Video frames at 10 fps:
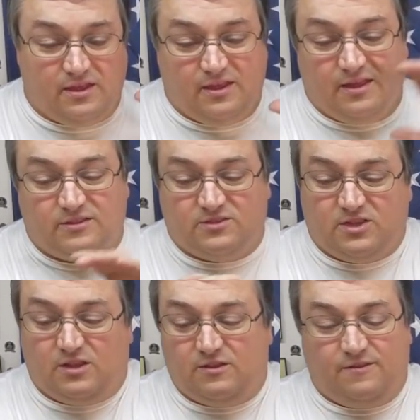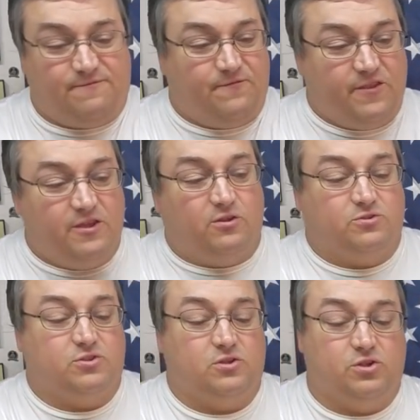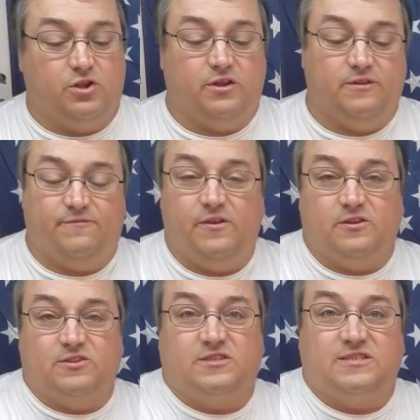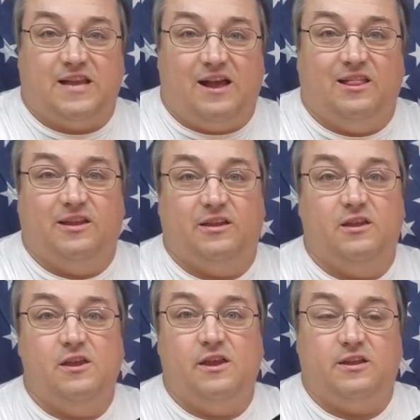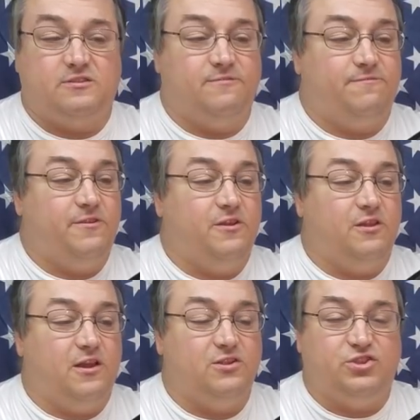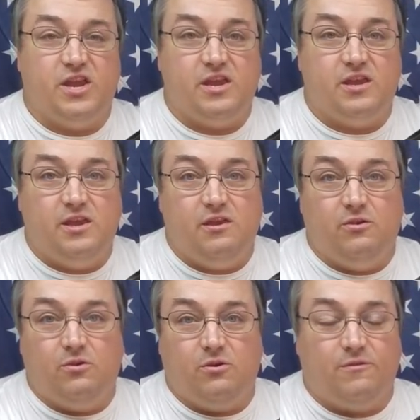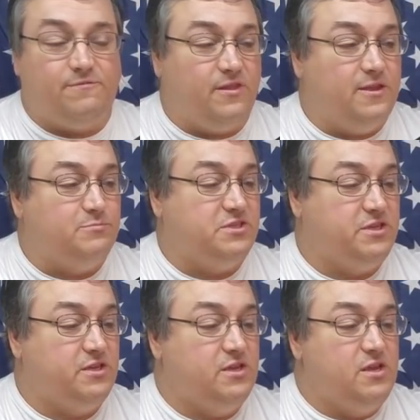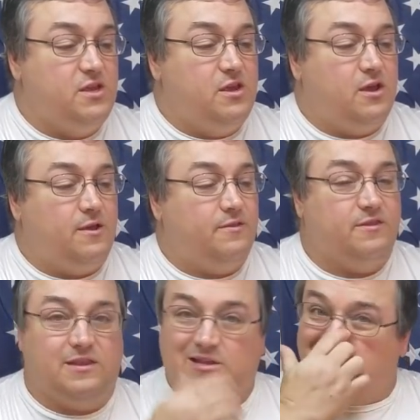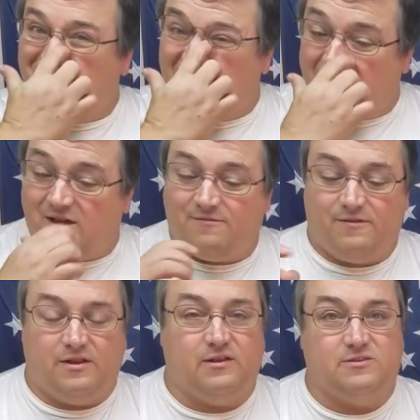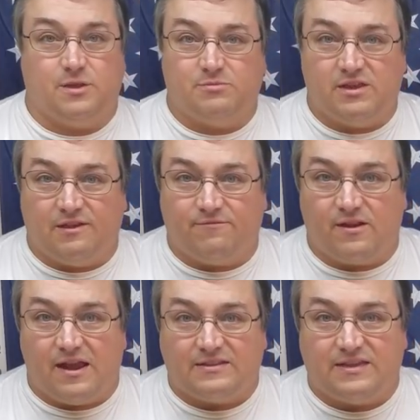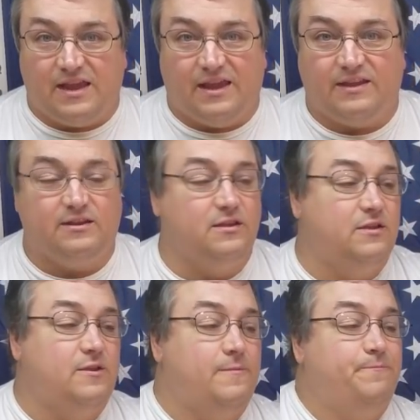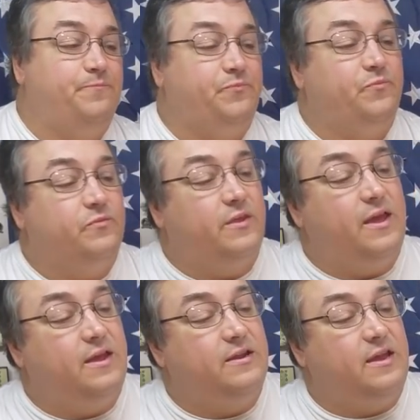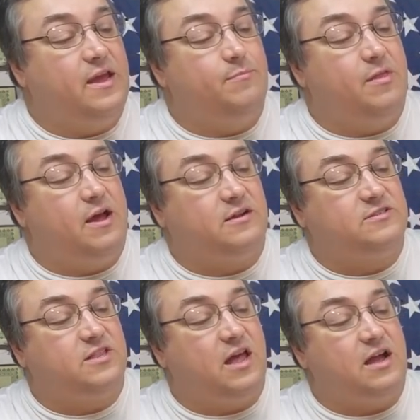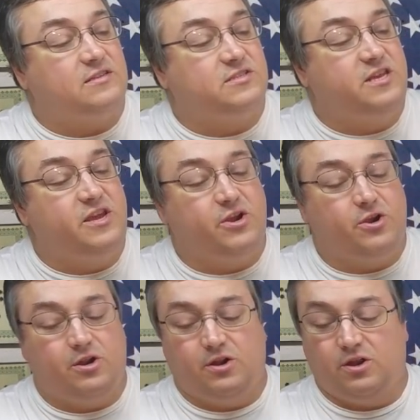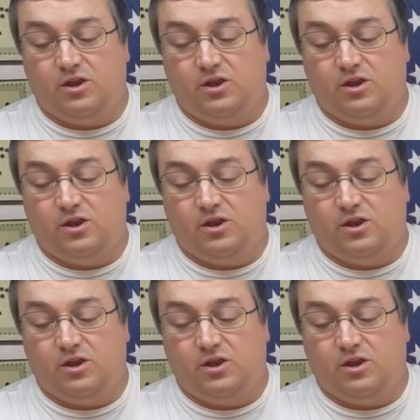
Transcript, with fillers: It feels good. It feels solid. It doesn't feel janky or flimsy. They do have, and something I forgot to add, they added M-LOK slots here